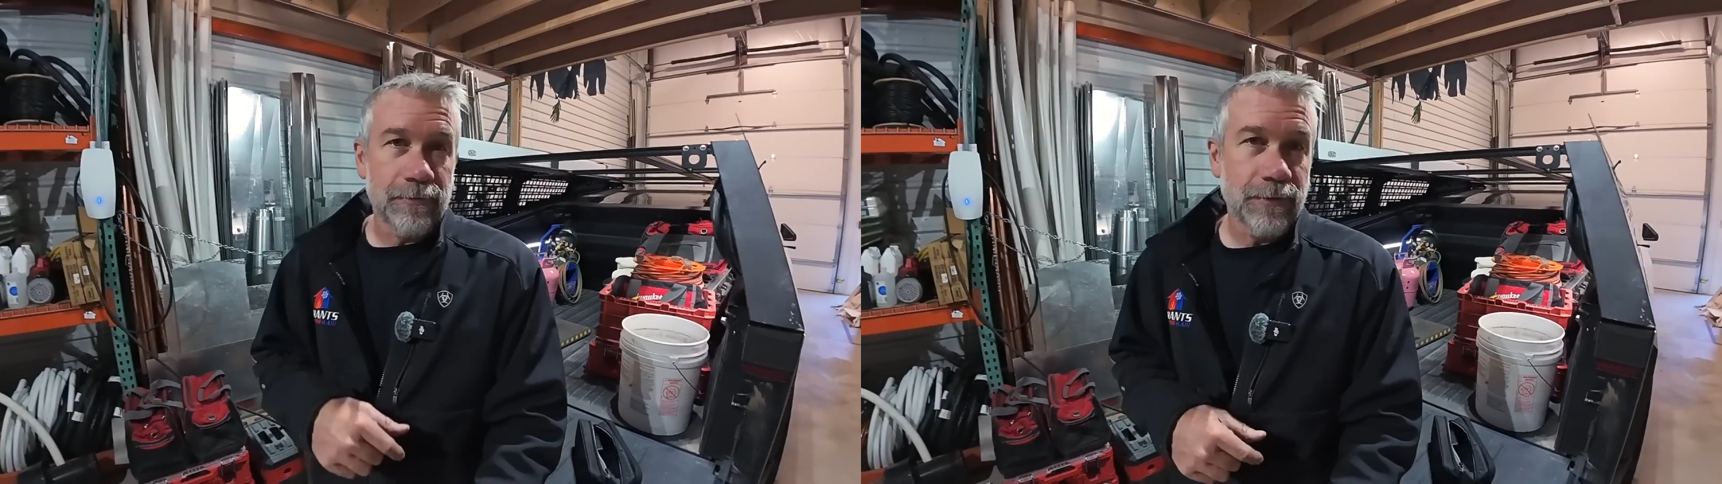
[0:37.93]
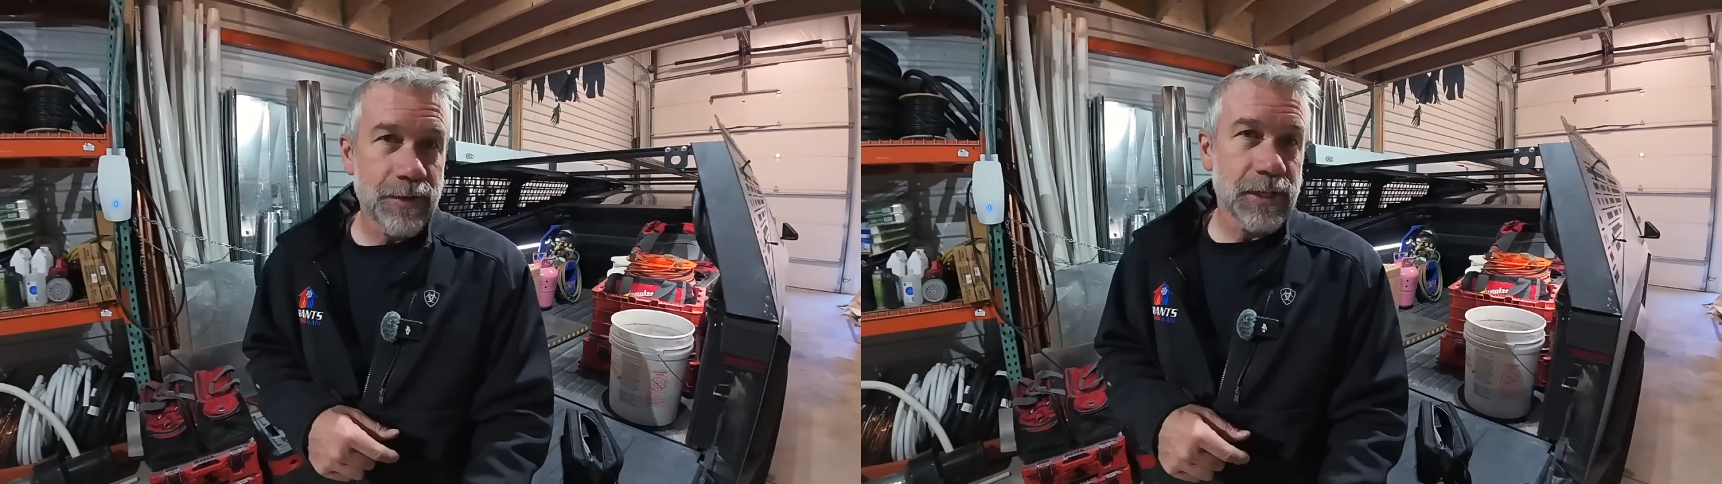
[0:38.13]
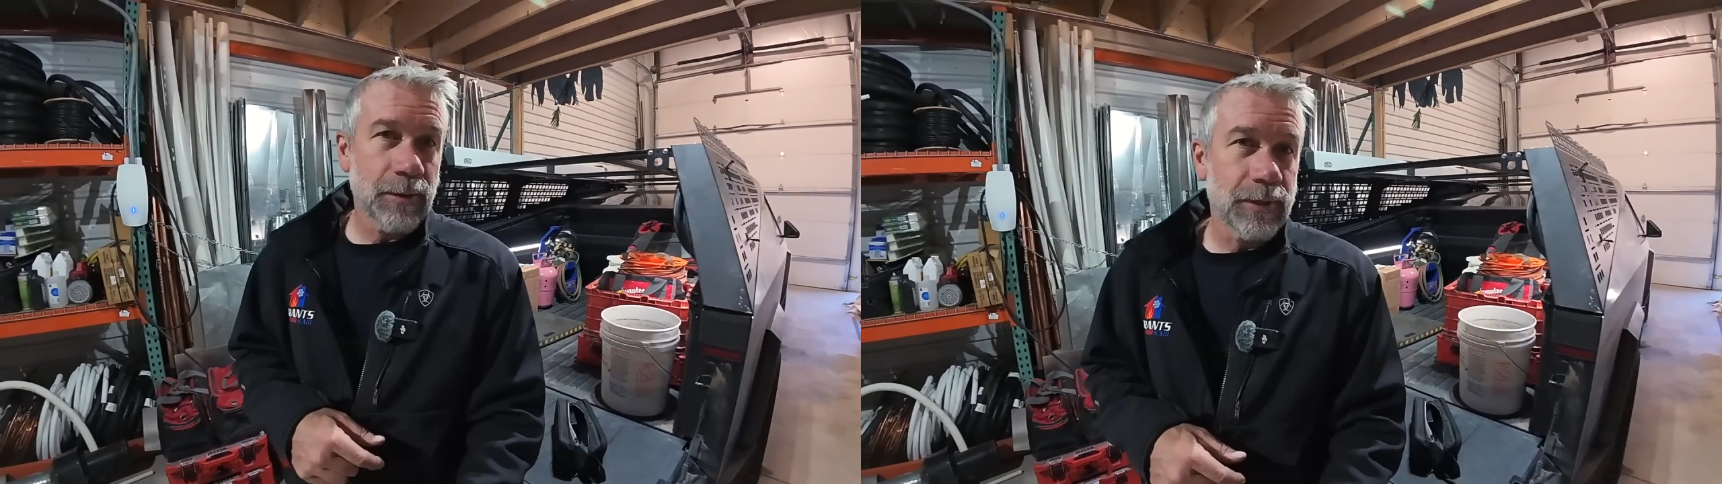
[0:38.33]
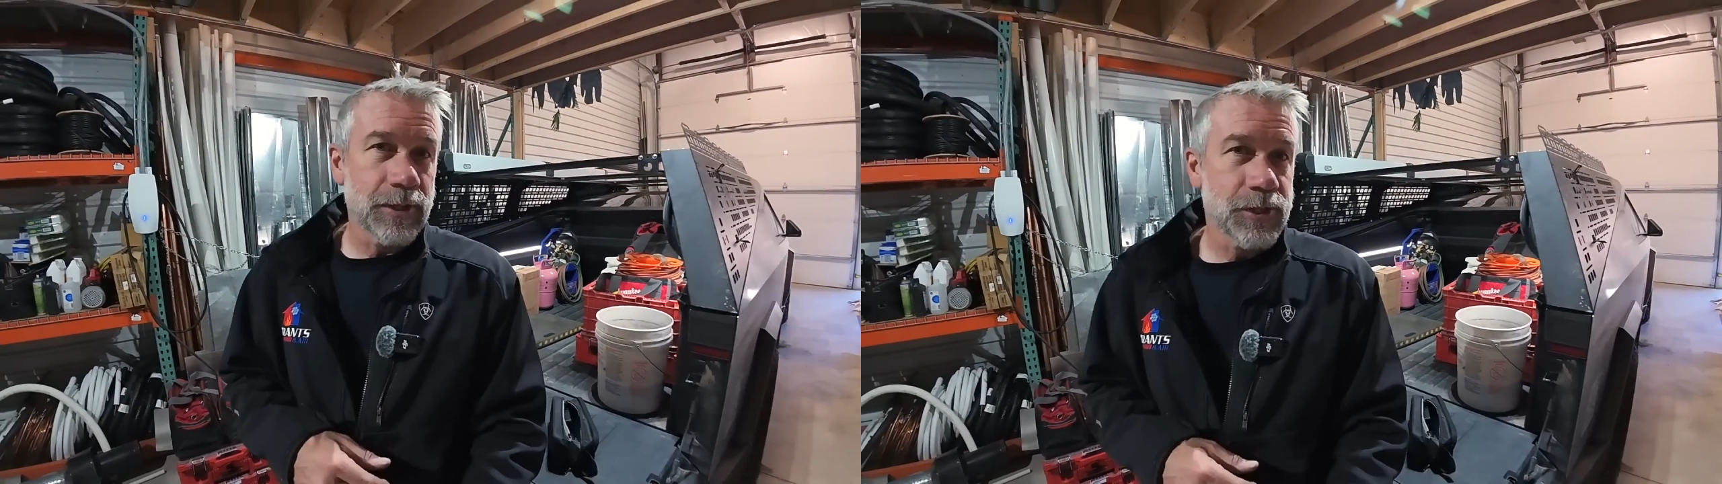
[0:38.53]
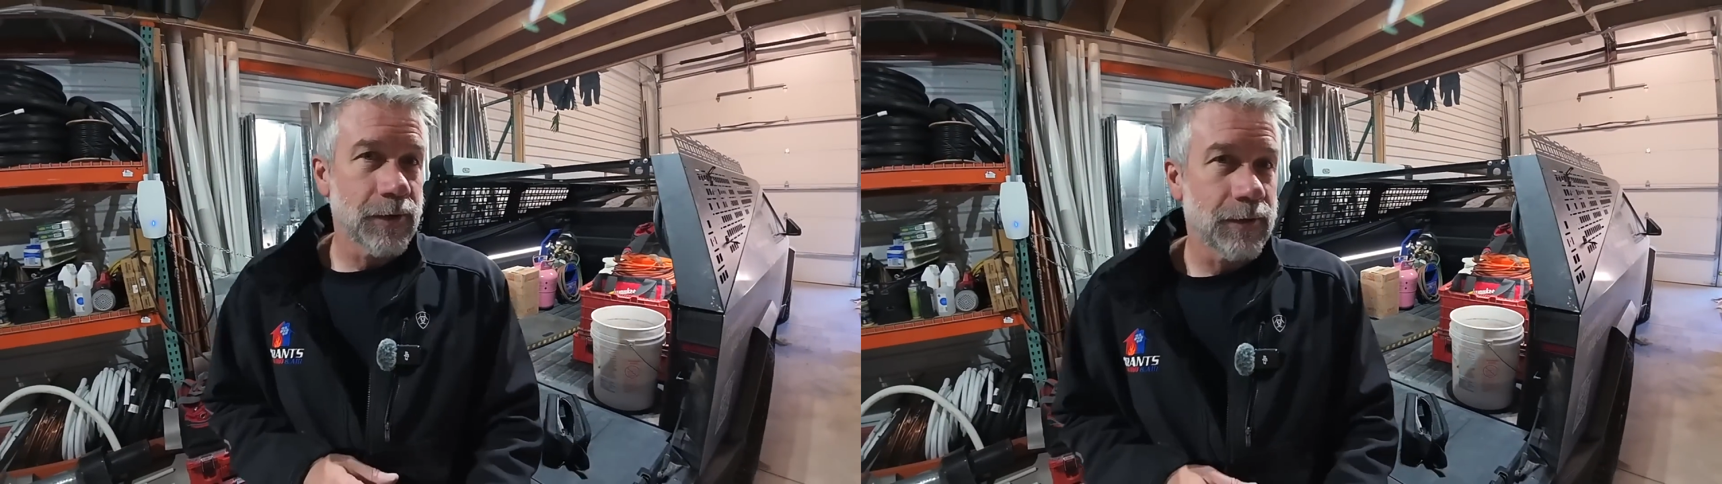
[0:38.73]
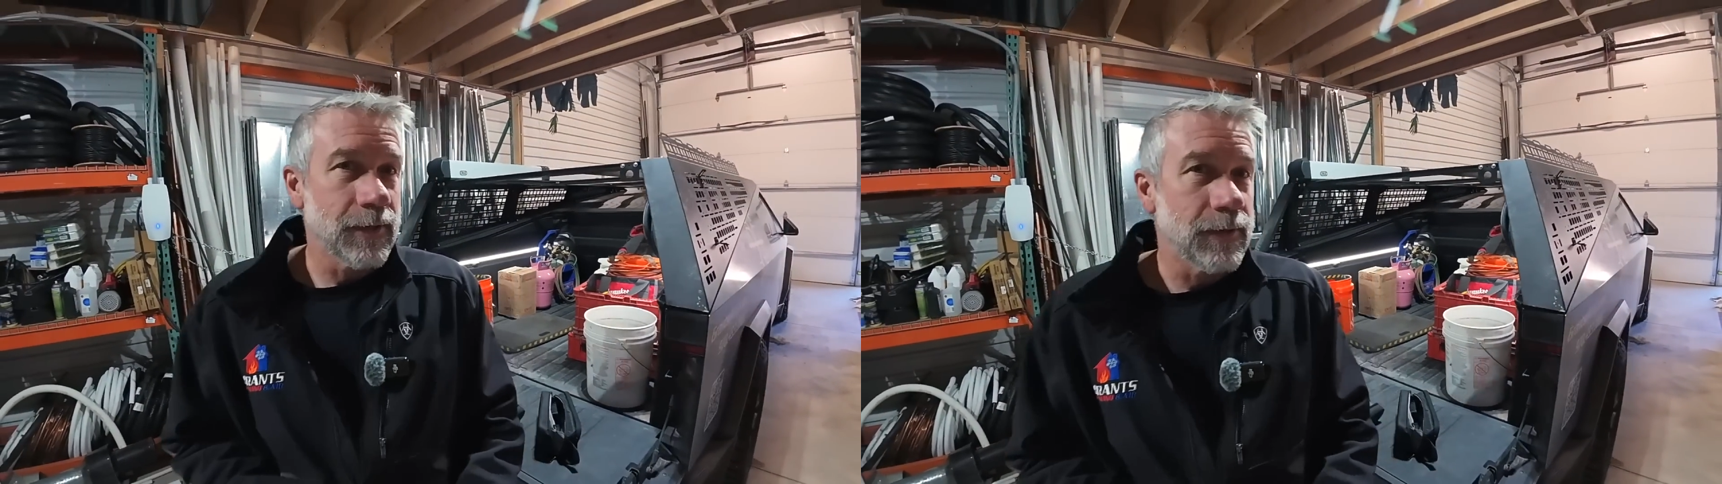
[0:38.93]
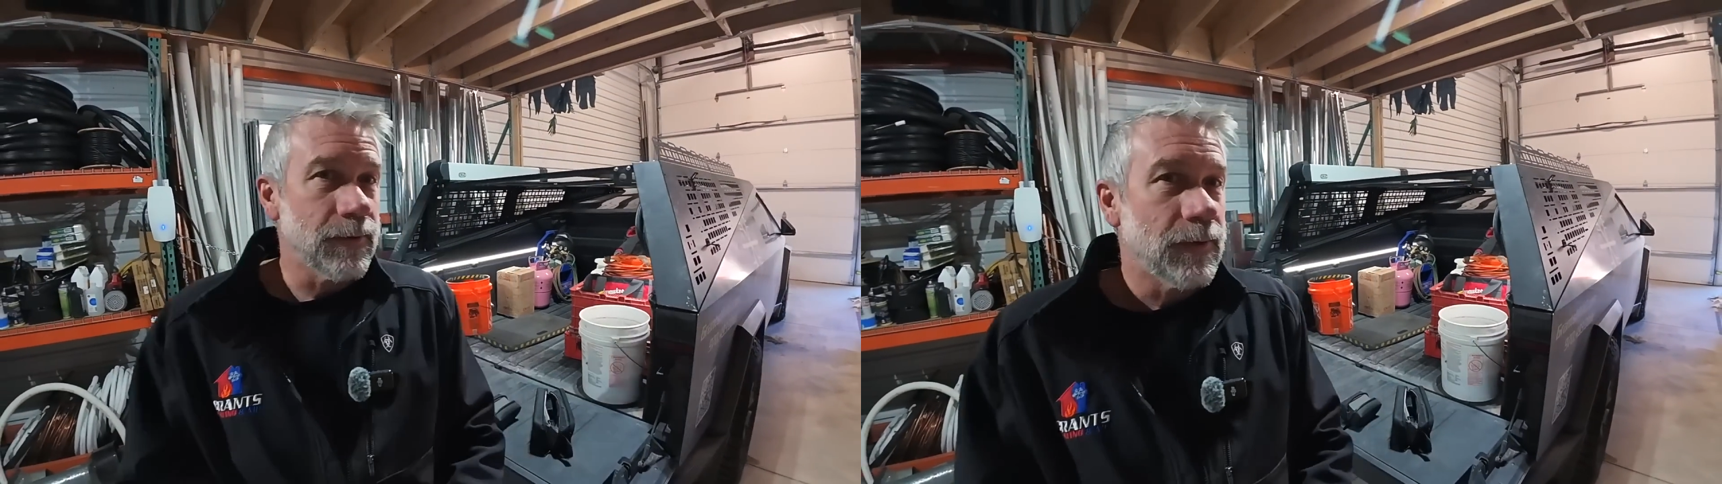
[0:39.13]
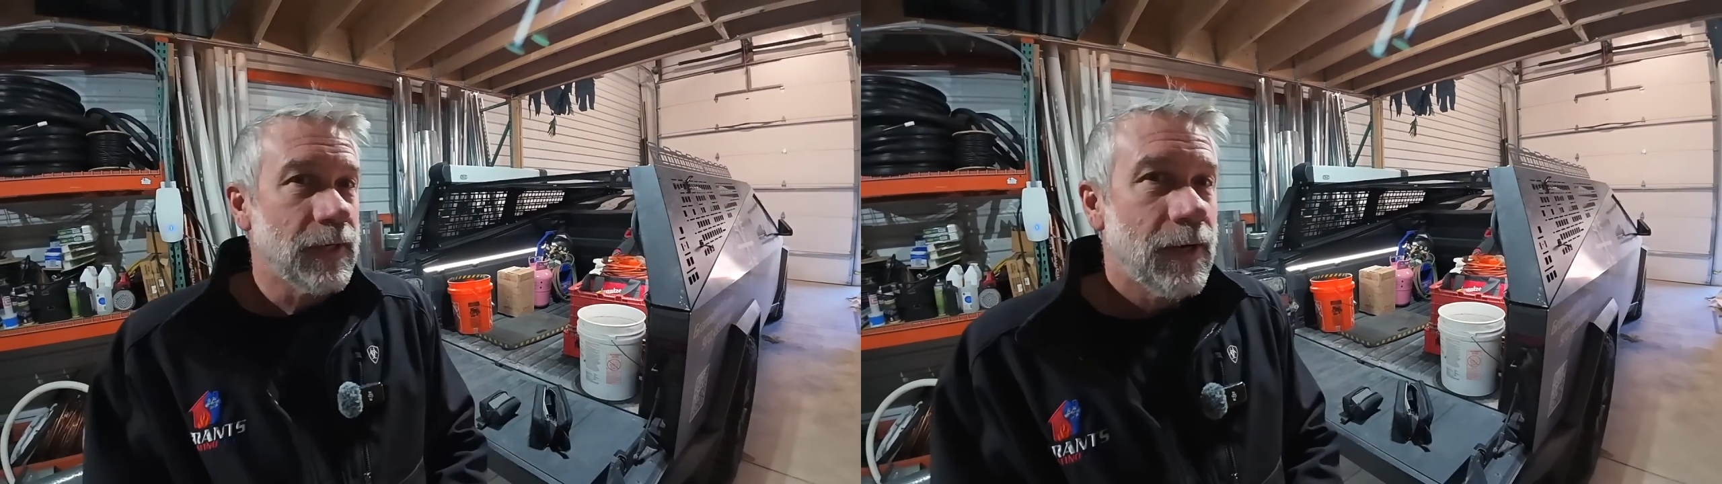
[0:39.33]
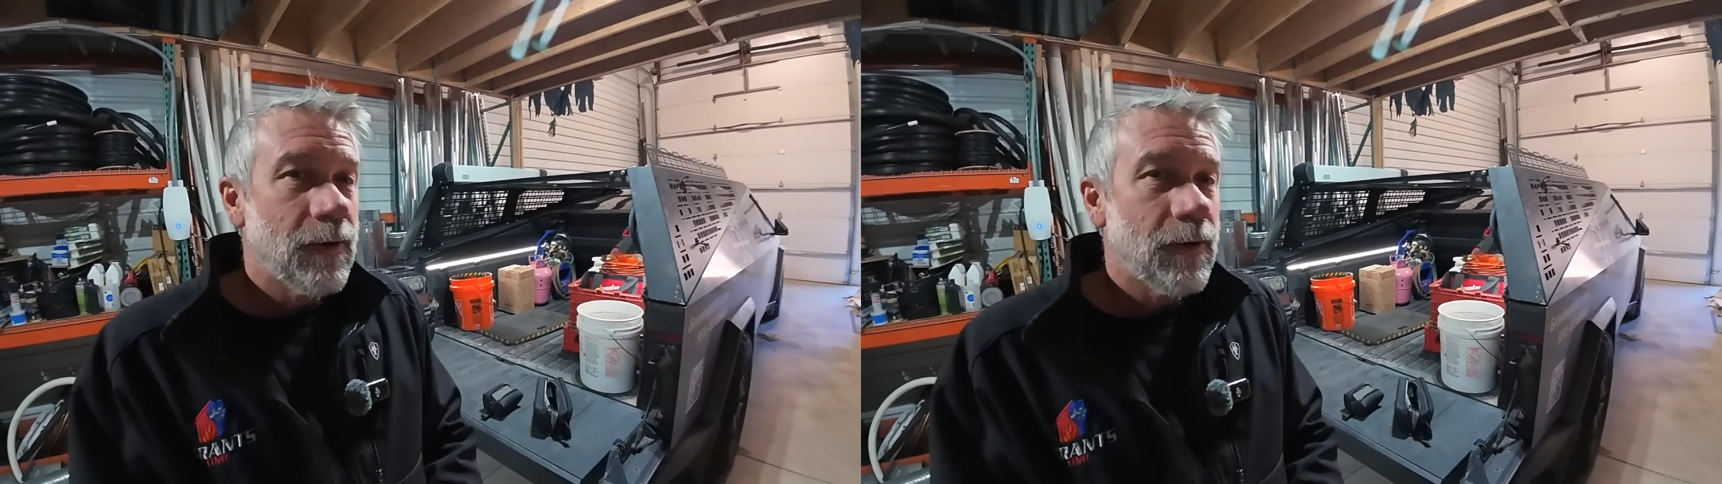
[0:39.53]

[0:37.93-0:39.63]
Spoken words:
First, I want to show you